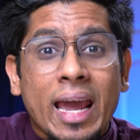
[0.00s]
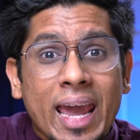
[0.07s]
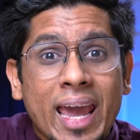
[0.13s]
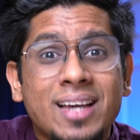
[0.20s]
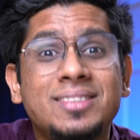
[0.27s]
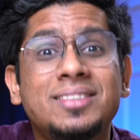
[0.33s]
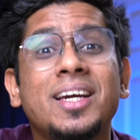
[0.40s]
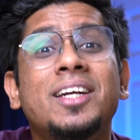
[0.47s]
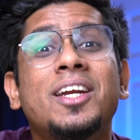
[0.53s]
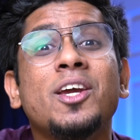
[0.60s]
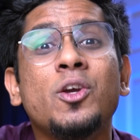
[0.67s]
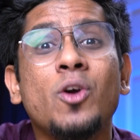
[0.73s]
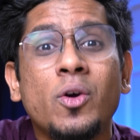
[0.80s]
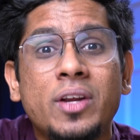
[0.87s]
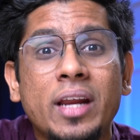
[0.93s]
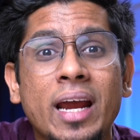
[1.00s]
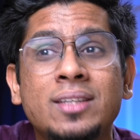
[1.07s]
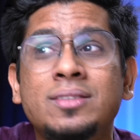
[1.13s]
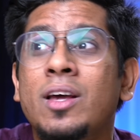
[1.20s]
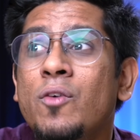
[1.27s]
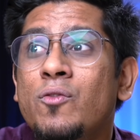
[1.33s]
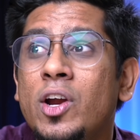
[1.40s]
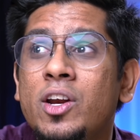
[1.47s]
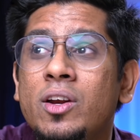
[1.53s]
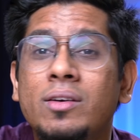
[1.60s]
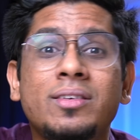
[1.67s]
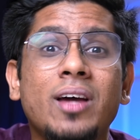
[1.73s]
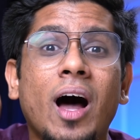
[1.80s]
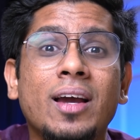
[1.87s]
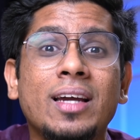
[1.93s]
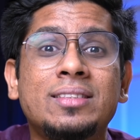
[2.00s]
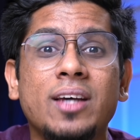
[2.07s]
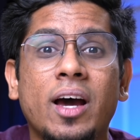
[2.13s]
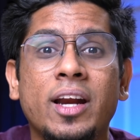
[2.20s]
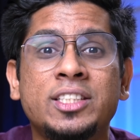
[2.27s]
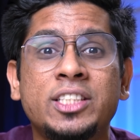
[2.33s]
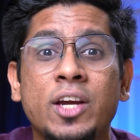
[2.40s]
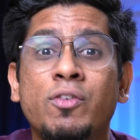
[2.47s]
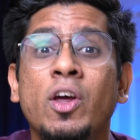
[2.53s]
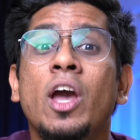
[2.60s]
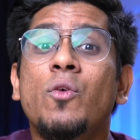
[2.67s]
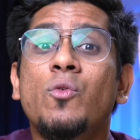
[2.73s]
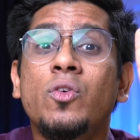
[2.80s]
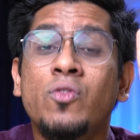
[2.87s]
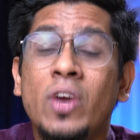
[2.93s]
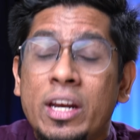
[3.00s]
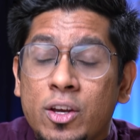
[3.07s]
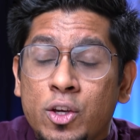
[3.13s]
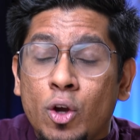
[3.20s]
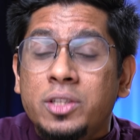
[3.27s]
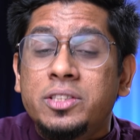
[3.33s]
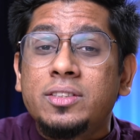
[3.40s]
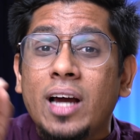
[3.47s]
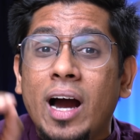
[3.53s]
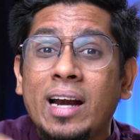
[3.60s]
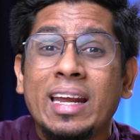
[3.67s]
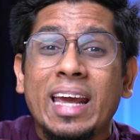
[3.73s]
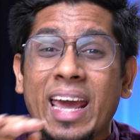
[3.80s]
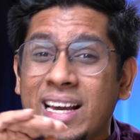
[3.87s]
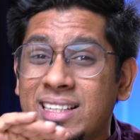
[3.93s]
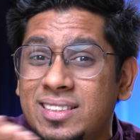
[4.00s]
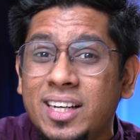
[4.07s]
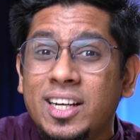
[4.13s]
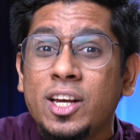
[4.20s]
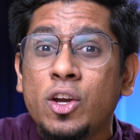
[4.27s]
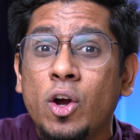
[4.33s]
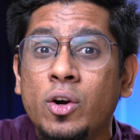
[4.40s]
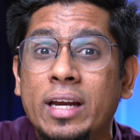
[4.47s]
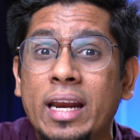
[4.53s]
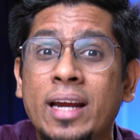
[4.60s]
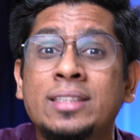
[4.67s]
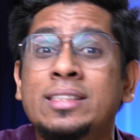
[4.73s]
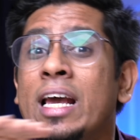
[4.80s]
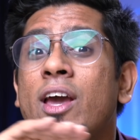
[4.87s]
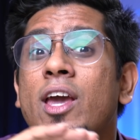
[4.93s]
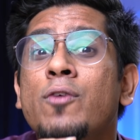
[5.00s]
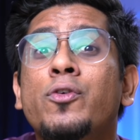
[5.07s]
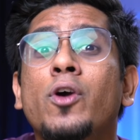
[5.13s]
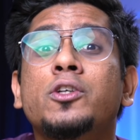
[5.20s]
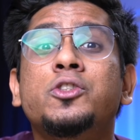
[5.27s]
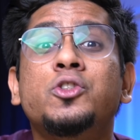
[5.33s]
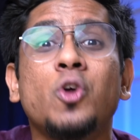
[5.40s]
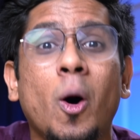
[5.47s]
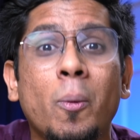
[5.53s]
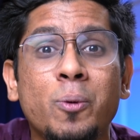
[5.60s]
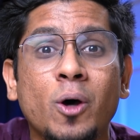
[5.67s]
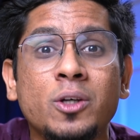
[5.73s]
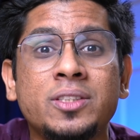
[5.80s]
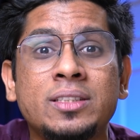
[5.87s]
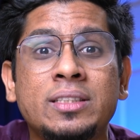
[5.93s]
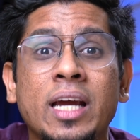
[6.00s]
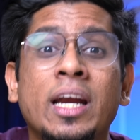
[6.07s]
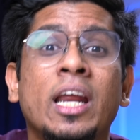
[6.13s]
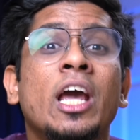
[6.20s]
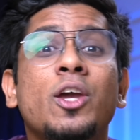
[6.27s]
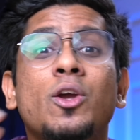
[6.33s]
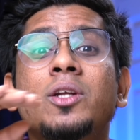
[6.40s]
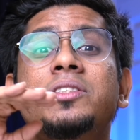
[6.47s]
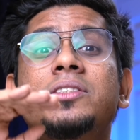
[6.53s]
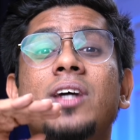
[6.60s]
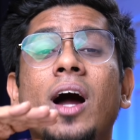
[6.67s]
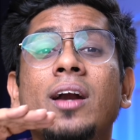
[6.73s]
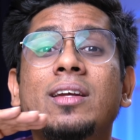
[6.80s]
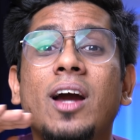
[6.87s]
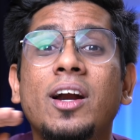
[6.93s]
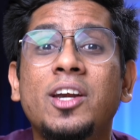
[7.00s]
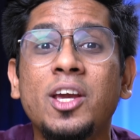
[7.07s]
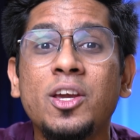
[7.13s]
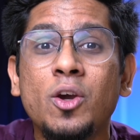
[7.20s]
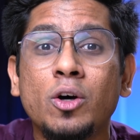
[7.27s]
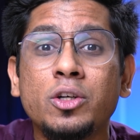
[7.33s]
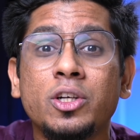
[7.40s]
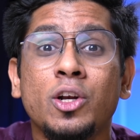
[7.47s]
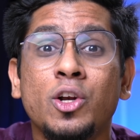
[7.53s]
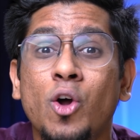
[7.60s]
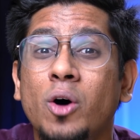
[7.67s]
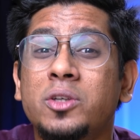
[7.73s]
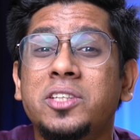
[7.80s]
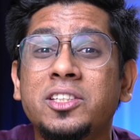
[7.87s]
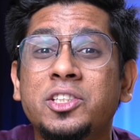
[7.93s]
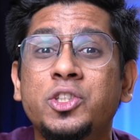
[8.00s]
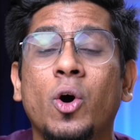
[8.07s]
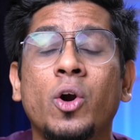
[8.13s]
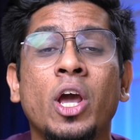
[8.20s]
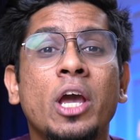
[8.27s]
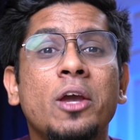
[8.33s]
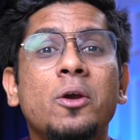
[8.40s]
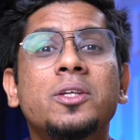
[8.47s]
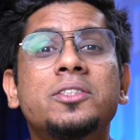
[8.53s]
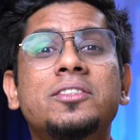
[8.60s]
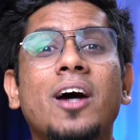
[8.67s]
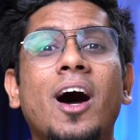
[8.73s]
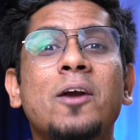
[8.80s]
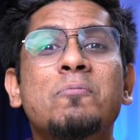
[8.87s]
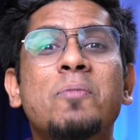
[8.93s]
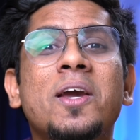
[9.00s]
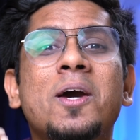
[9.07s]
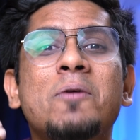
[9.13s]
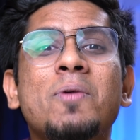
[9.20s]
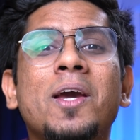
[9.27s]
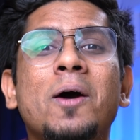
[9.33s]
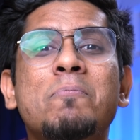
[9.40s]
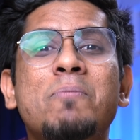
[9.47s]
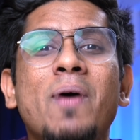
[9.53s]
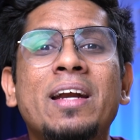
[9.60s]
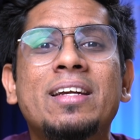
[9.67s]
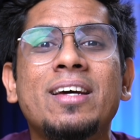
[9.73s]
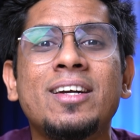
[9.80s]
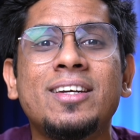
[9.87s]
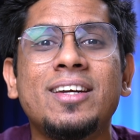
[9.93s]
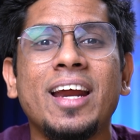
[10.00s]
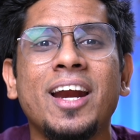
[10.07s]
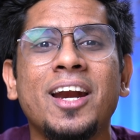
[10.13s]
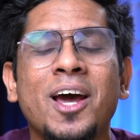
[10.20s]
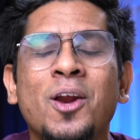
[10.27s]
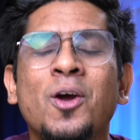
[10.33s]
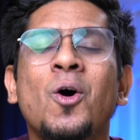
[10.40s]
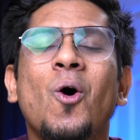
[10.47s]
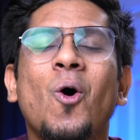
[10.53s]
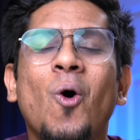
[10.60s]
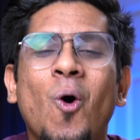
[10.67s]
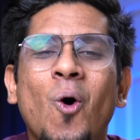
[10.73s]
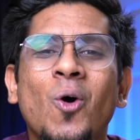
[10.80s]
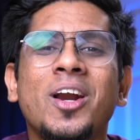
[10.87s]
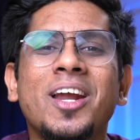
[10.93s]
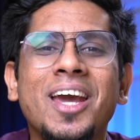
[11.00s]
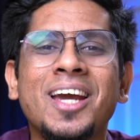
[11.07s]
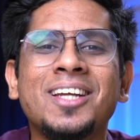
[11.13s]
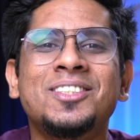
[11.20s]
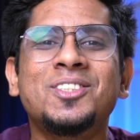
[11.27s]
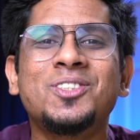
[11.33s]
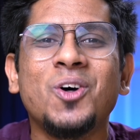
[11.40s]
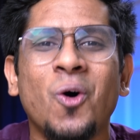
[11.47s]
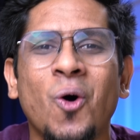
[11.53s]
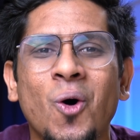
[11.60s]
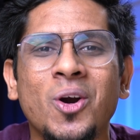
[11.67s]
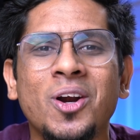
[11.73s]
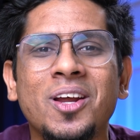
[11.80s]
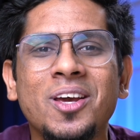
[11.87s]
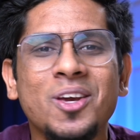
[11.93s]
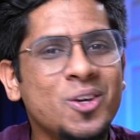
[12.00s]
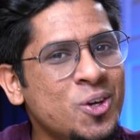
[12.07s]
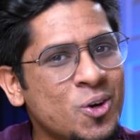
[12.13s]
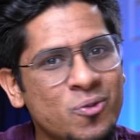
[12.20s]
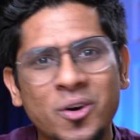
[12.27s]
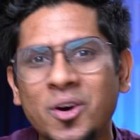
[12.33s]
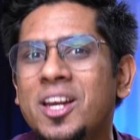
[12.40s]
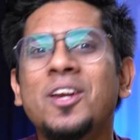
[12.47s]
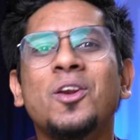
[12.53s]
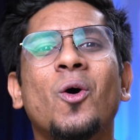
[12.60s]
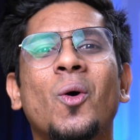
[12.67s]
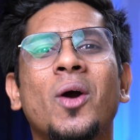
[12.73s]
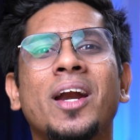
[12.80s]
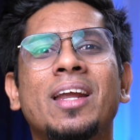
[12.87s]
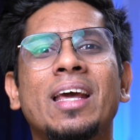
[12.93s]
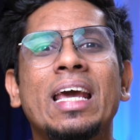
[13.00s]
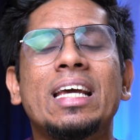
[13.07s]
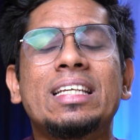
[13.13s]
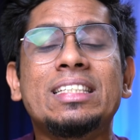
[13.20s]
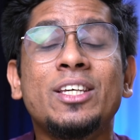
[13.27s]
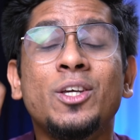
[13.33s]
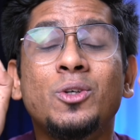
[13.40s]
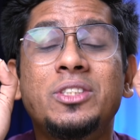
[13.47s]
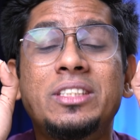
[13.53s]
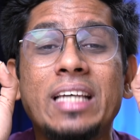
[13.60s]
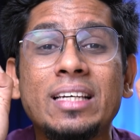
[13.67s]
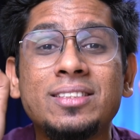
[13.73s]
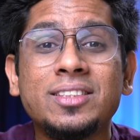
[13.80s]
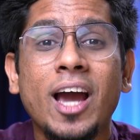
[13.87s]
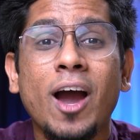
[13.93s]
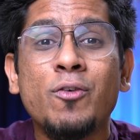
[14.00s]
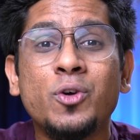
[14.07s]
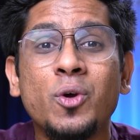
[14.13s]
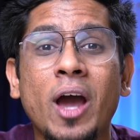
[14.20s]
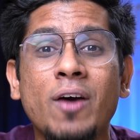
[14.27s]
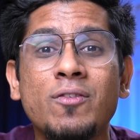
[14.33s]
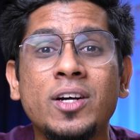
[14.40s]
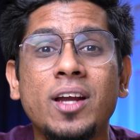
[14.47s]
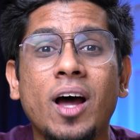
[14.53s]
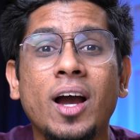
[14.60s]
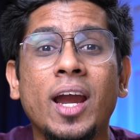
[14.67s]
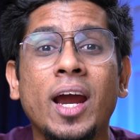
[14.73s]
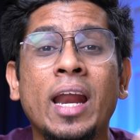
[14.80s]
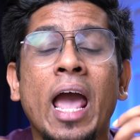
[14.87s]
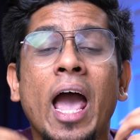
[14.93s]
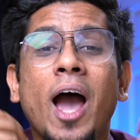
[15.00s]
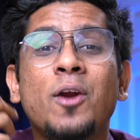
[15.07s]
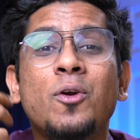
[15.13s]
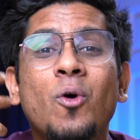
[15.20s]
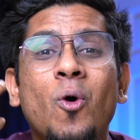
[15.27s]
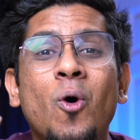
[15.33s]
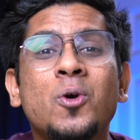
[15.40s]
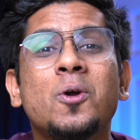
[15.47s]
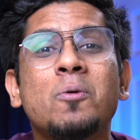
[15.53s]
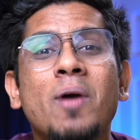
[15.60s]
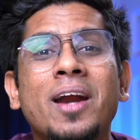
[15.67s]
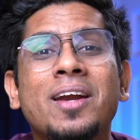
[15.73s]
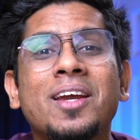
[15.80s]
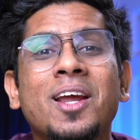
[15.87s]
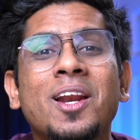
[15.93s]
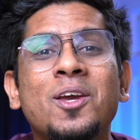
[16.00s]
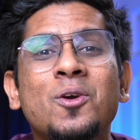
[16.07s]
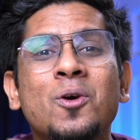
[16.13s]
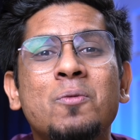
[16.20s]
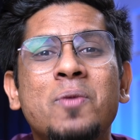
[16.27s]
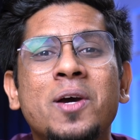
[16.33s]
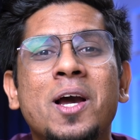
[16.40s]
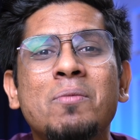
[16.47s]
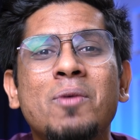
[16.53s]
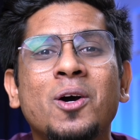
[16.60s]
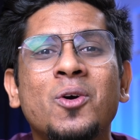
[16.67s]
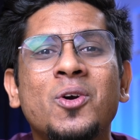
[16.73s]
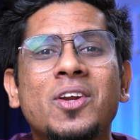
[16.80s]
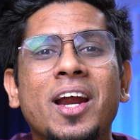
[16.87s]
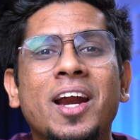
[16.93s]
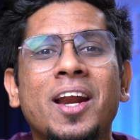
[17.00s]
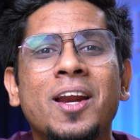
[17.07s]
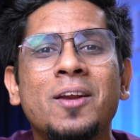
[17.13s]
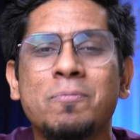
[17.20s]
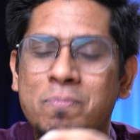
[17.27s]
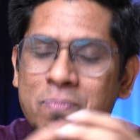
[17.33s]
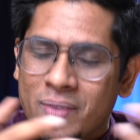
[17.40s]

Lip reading: exiting your trades when targets are achieved. When you'll start exiting your trades if your stop loss is hit. You'll start cutting your losses short. You'll start becoming a better trader on its own. You wouldn't know it. You just have to have a target and automatically you'll become a good trader.